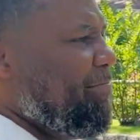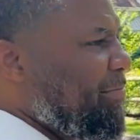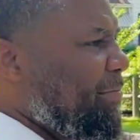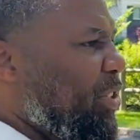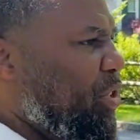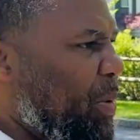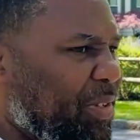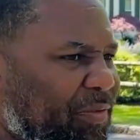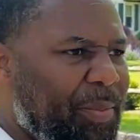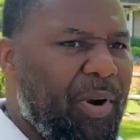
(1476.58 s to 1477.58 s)
in terms
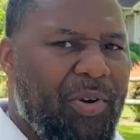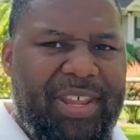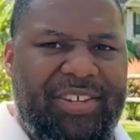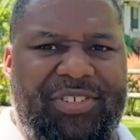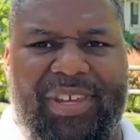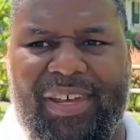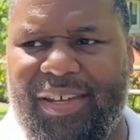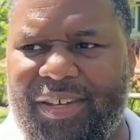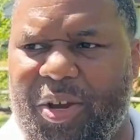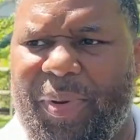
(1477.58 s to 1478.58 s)
of the burden that's
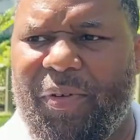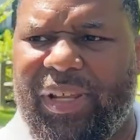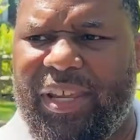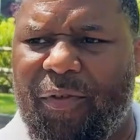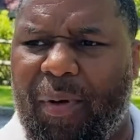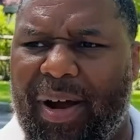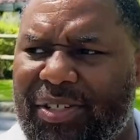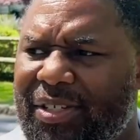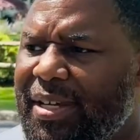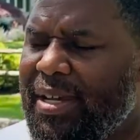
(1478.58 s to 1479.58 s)
going to be relieved for us.
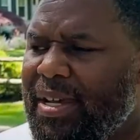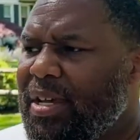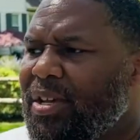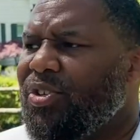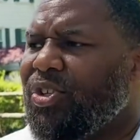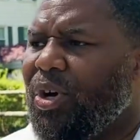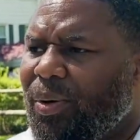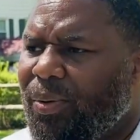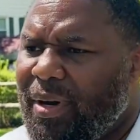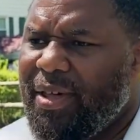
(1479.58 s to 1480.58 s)

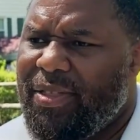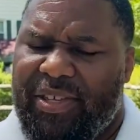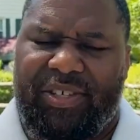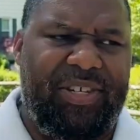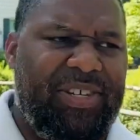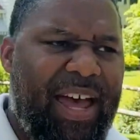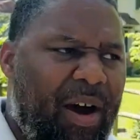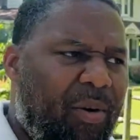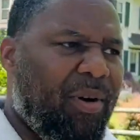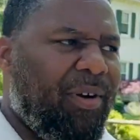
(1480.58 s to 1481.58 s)
So this is
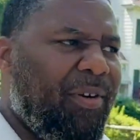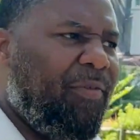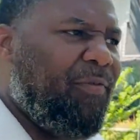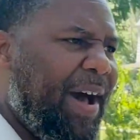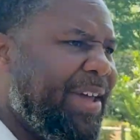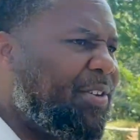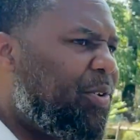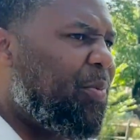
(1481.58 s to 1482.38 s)
our final